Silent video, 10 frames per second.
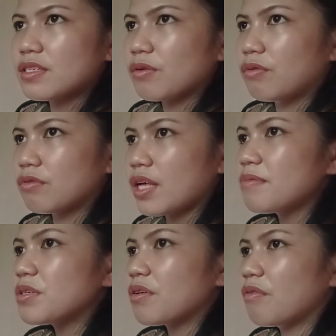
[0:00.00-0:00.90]
So
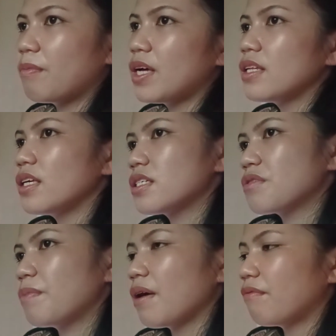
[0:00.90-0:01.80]
Times New Roman is
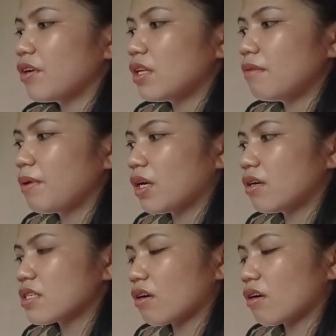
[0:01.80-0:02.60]
to be avoided because